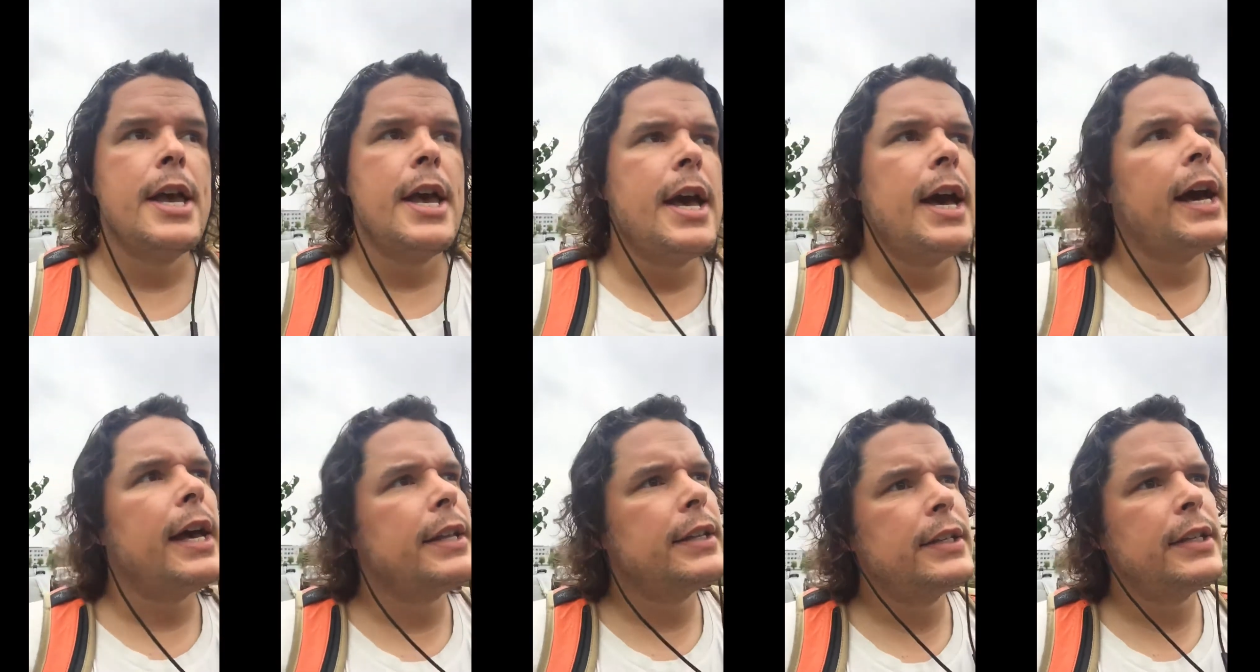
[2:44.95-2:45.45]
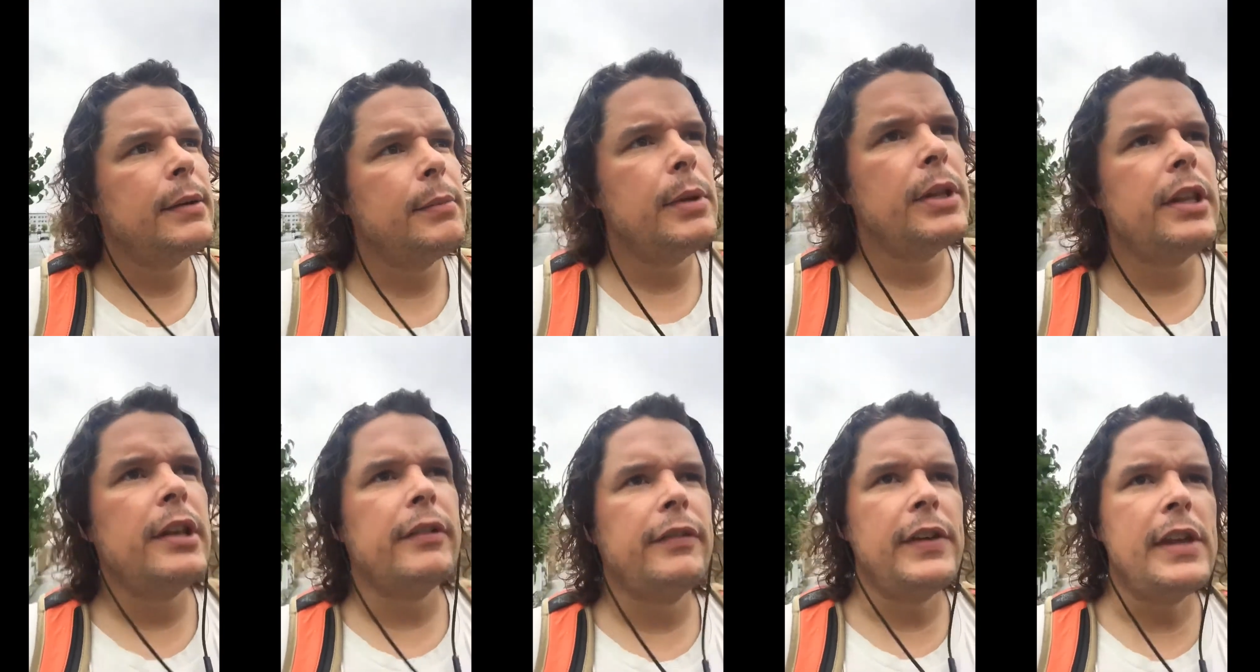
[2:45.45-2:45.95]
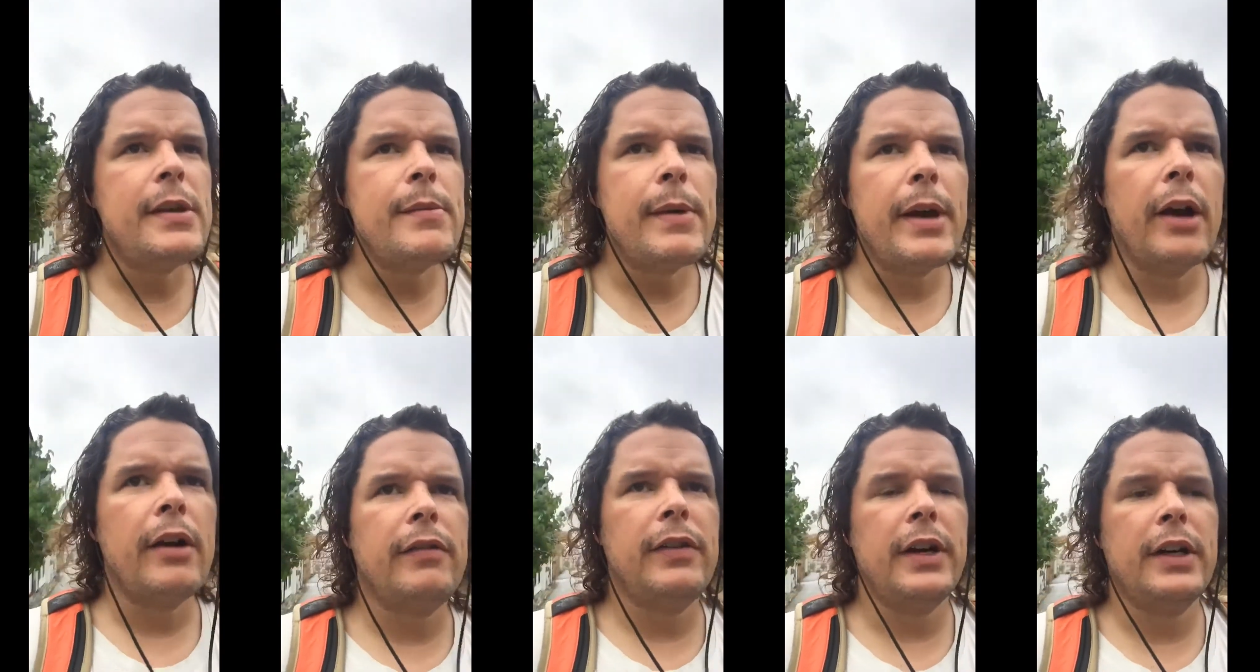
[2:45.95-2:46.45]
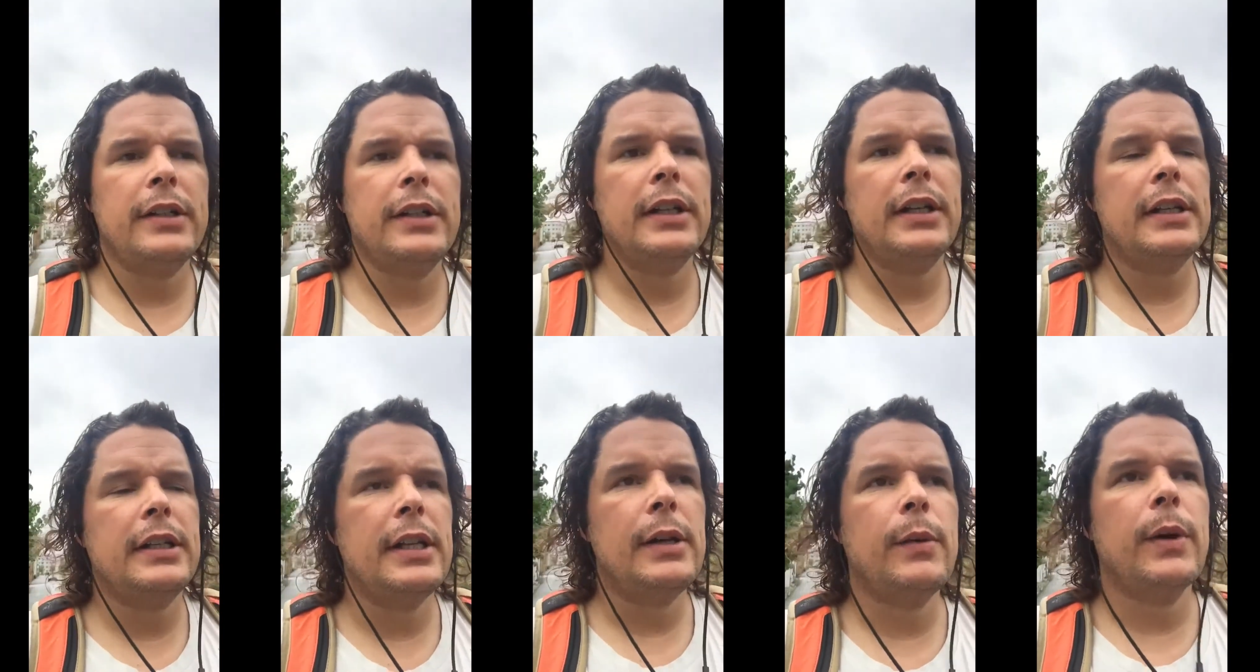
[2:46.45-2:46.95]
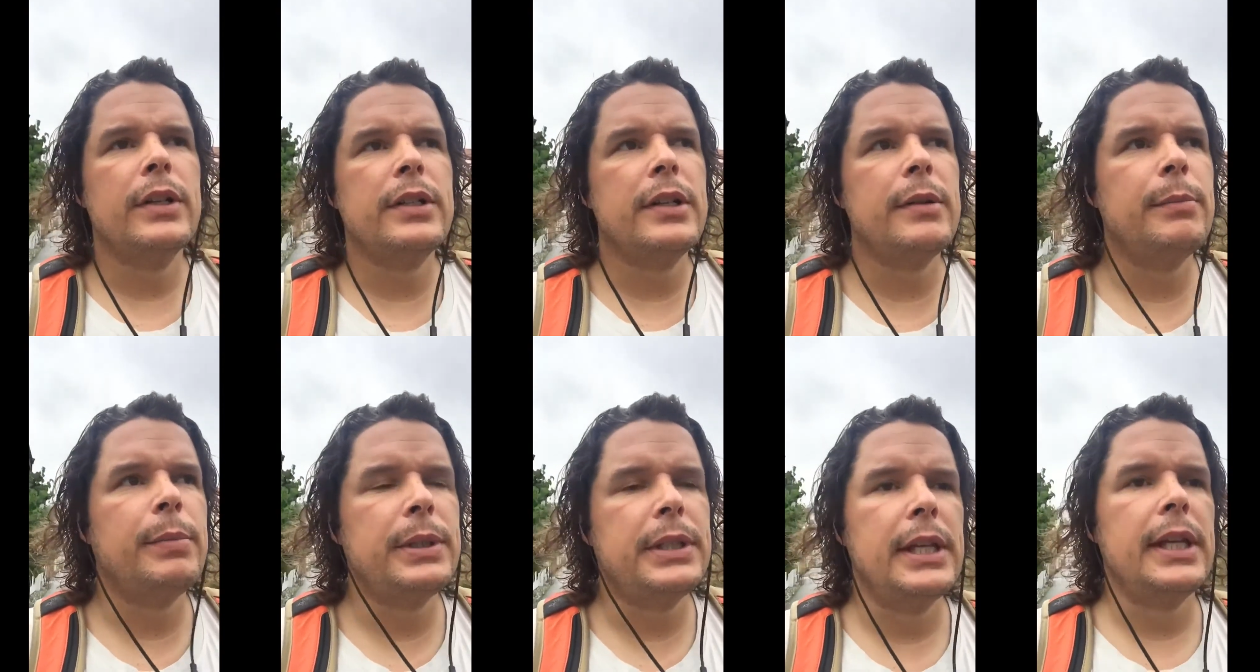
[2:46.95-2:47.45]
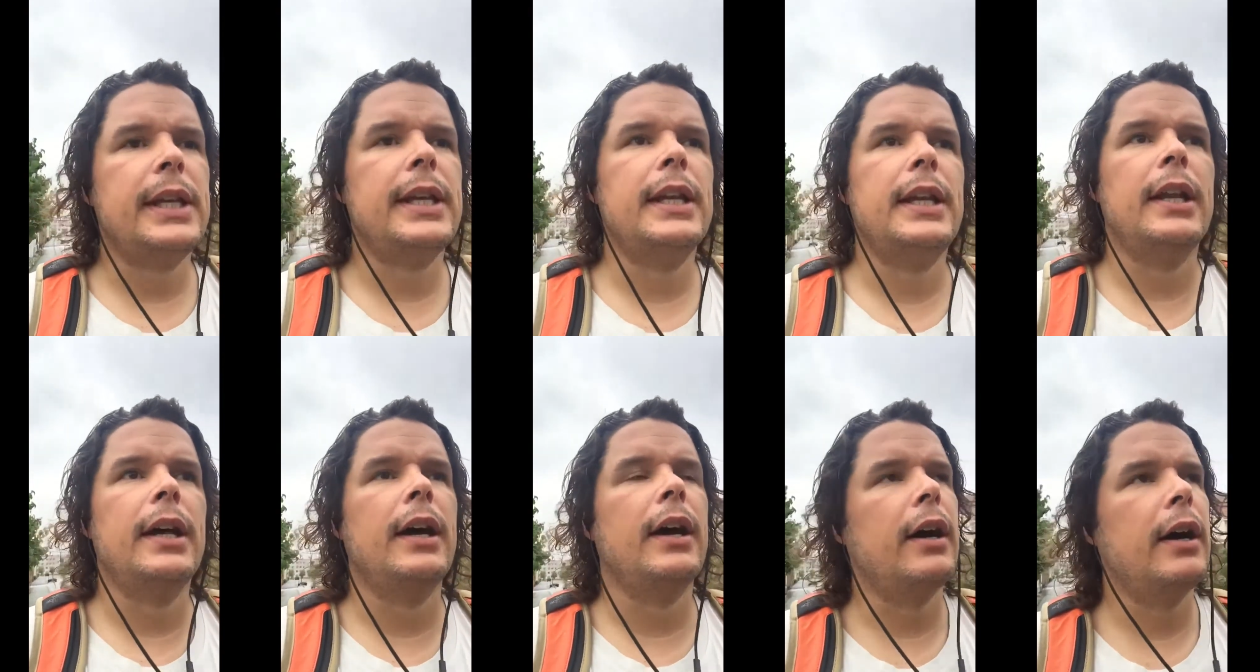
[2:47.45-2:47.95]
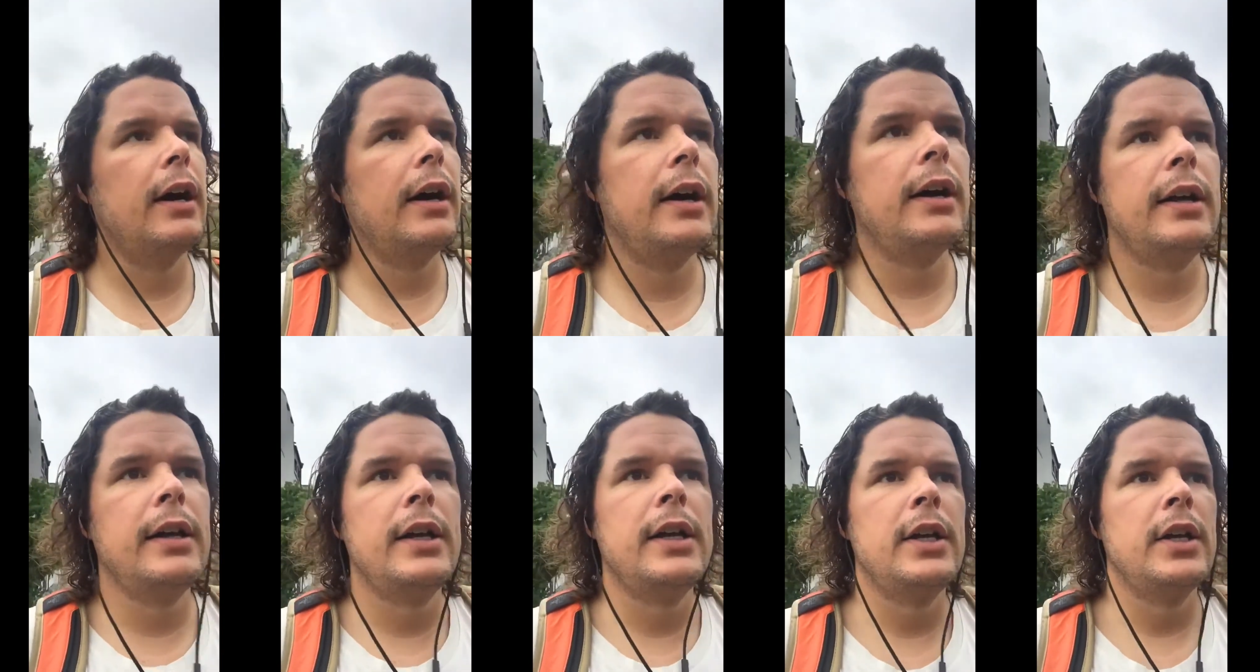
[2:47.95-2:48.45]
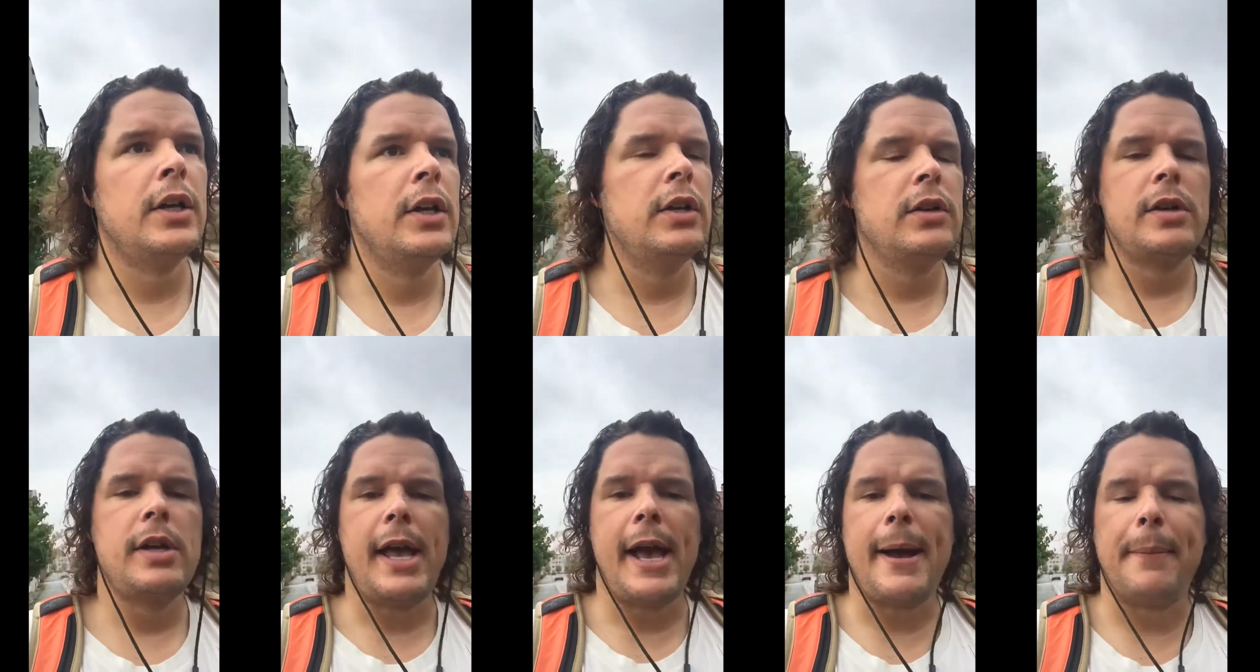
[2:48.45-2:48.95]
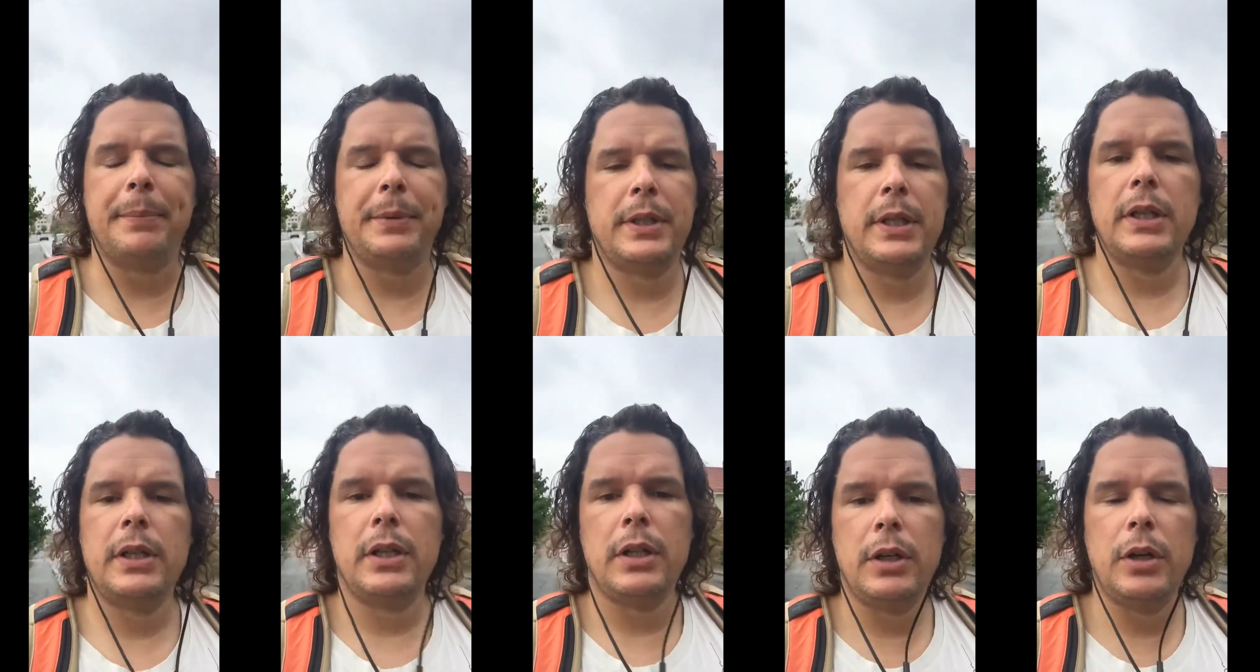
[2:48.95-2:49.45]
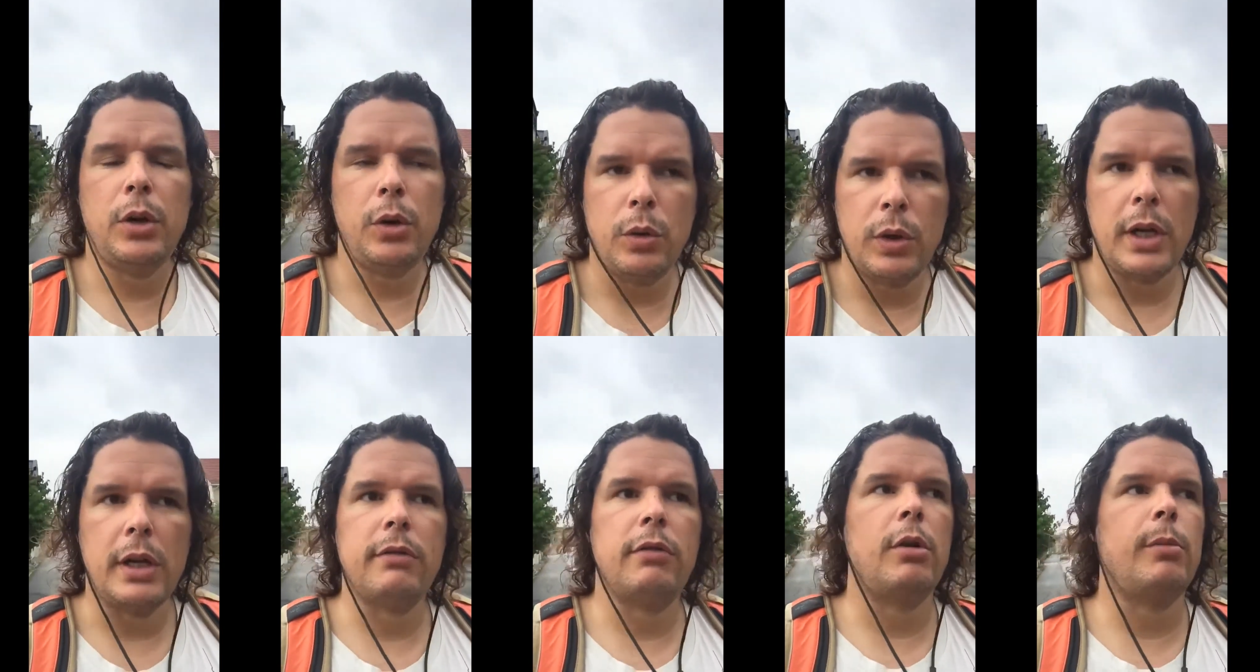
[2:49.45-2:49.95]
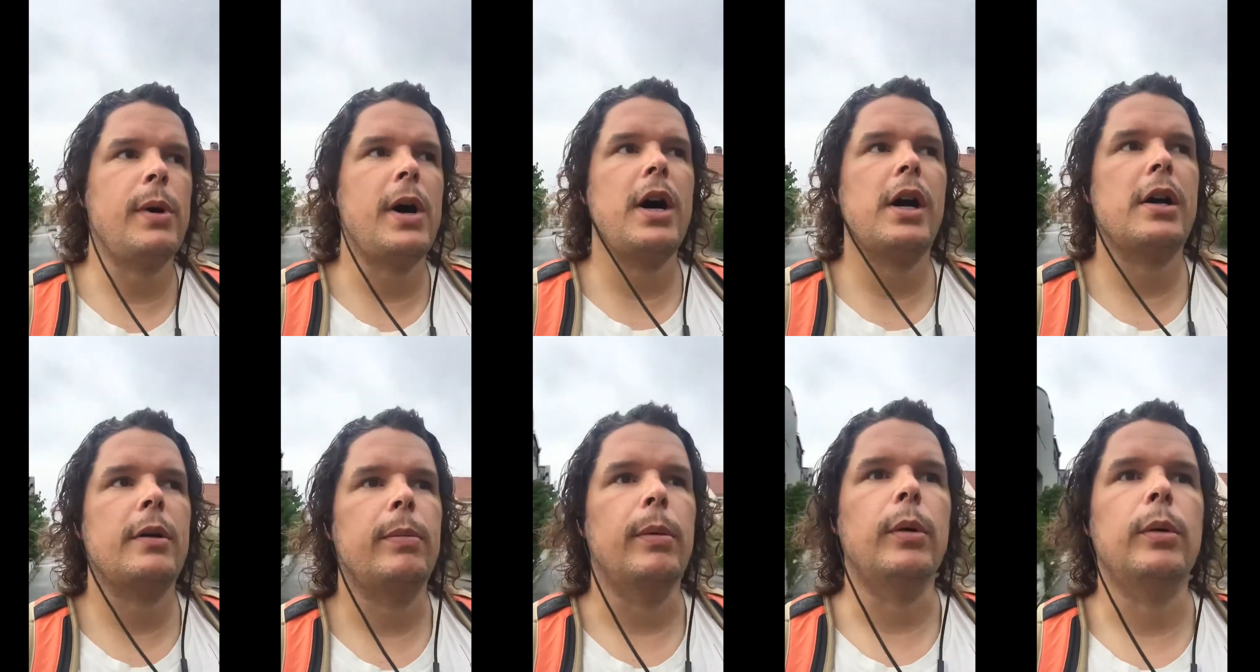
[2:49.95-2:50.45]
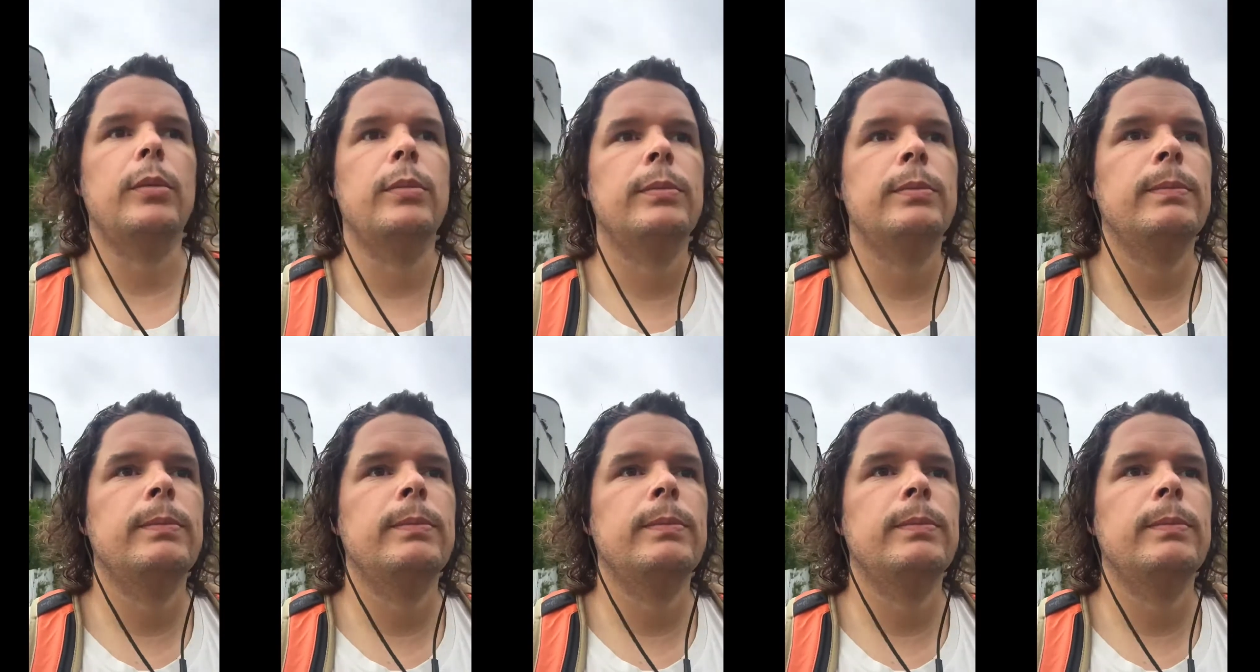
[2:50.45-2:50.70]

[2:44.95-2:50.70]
And some of the female fertility ones in particular are absolutely remarkable.